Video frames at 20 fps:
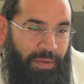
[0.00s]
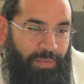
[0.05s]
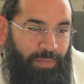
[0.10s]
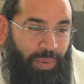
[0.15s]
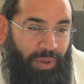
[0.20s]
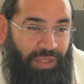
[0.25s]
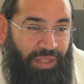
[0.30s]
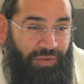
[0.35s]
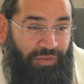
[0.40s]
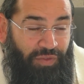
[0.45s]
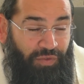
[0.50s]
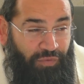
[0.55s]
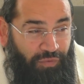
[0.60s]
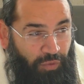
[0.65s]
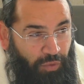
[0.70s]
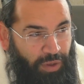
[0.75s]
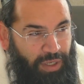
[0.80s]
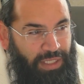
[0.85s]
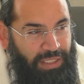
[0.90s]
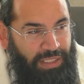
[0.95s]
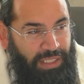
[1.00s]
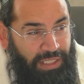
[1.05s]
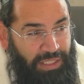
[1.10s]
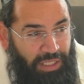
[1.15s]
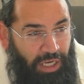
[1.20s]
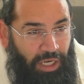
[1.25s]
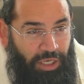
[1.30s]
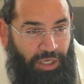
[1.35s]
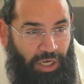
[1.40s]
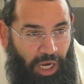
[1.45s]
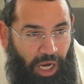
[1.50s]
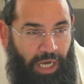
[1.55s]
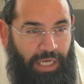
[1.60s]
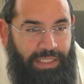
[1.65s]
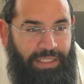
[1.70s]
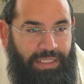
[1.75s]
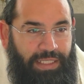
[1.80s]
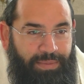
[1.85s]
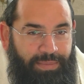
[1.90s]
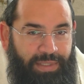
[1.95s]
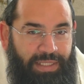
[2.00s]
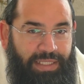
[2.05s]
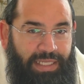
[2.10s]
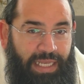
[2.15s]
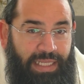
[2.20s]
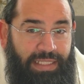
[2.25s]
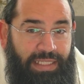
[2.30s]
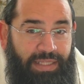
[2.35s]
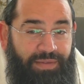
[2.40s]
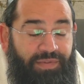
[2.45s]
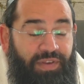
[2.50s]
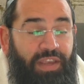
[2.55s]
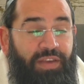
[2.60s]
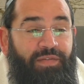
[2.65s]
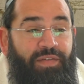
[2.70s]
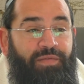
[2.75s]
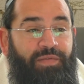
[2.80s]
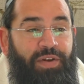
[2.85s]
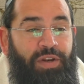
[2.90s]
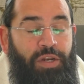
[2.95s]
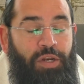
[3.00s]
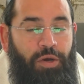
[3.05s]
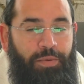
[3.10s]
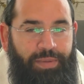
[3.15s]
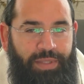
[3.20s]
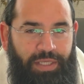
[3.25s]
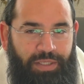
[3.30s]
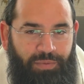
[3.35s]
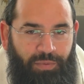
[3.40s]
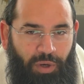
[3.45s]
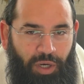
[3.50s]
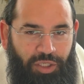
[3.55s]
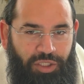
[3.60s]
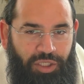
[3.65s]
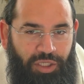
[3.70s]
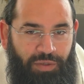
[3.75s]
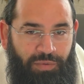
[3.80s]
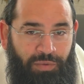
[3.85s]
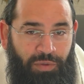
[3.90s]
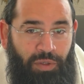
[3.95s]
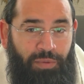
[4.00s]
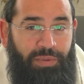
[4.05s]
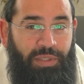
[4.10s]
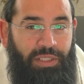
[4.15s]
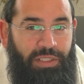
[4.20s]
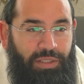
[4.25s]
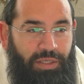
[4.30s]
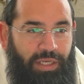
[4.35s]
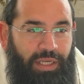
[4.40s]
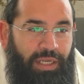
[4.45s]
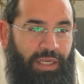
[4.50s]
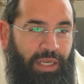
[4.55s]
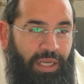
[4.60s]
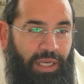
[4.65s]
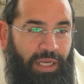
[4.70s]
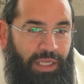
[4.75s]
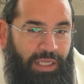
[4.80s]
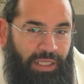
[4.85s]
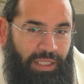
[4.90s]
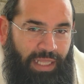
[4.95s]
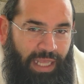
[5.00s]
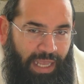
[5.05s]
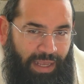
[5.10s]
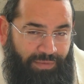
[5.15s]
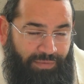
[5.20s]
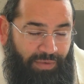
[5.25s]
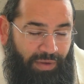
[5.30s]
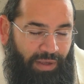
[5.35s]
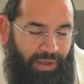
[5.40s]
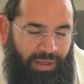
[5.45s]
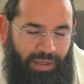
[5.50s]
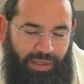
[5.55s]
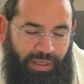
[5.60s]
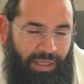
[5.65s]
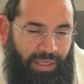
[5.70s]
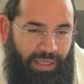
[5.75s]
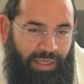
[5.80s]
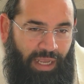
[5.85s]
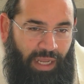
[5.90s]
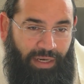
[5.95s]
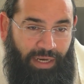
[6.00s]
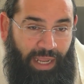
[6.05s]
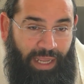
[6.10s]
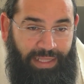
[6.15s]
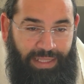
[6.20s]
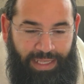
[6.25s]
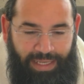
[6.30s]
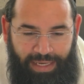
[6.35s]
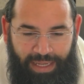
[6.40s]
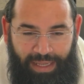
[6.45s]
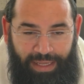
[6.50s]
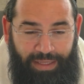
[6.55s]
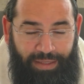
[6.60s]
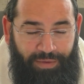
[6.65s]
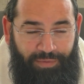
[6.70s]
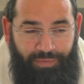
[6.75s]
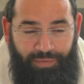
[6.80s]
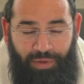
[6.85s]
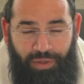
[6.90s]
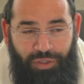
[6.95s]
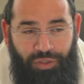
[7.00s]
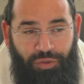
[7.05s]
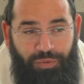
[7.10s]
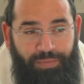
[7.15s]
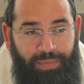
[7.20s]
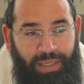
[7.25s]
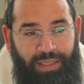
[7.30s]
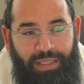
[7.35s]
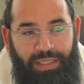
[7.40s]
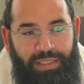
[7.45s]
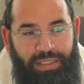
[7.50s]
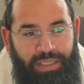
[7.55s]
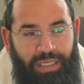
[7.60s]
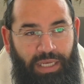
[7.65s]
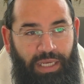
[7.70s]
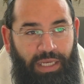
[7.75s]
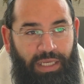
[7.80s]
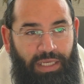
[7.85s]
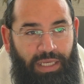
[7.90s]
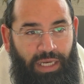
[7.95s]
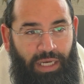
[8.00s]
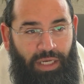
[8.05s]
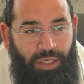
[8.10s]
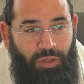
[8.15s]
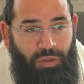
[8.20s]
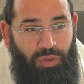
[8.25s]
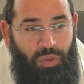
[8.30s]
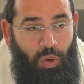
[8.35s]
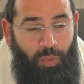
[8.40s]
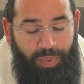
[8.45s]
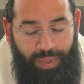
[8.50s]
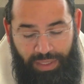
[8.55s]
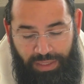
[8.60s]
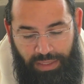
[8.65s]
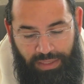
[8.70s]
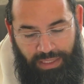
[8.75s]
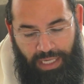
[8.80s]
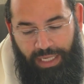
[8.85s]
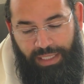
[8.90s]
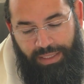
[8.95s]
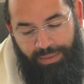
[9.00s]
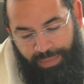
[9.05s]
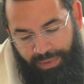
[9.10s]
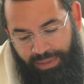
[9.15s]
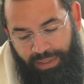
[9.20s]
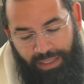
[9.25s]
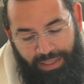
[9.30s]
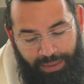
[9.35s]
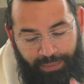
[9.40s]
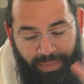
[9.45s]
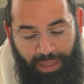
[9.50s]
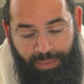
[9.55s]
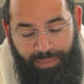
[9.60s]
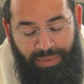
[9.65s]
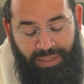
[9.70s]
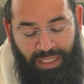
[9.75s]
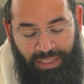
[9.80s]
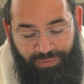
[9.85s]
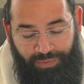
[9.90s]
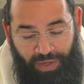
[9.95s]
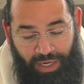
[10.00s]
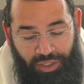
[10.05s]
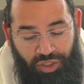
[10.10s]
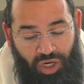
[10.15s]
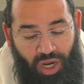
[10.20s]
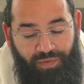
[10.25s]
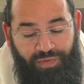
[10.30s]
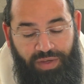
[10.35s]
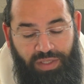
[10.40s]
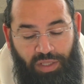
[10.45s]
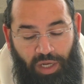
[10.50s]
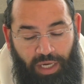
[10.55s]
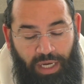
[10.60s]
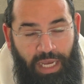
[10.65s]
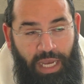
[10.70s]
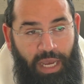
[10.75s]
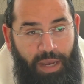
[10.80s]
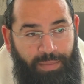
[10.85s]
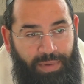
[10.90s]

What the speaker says: But if the focus is on us to be sensitive, even when nobody's watching, nobody's looking, you'll have a Gan Eden, a tremendous utopian society. But that's for Hashkafic talk.